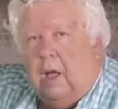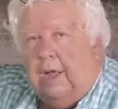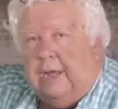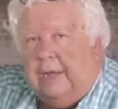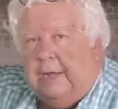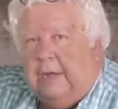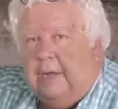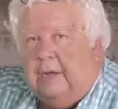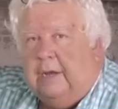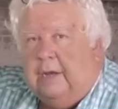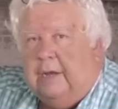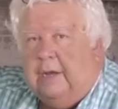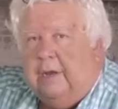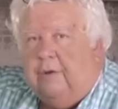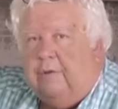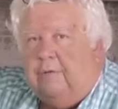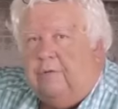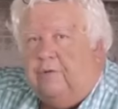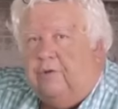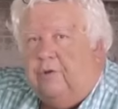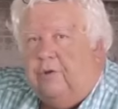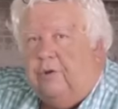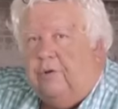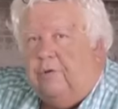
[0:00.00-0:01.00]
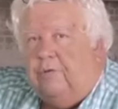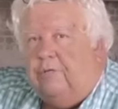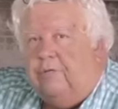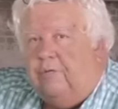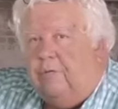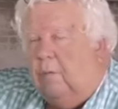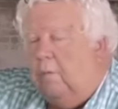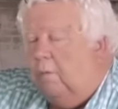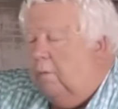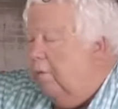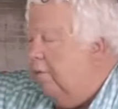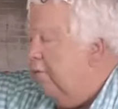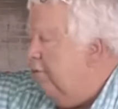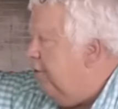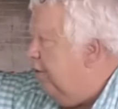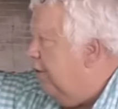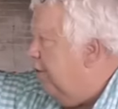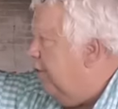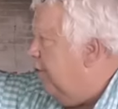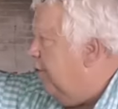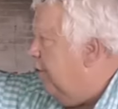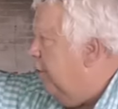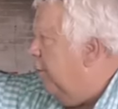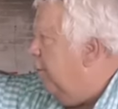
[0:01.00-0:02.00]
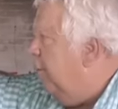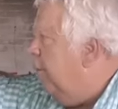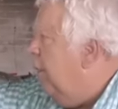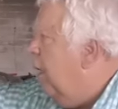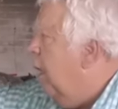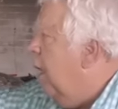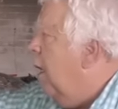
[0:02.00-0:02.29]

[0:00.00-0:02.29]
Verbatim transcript: in here to your solar system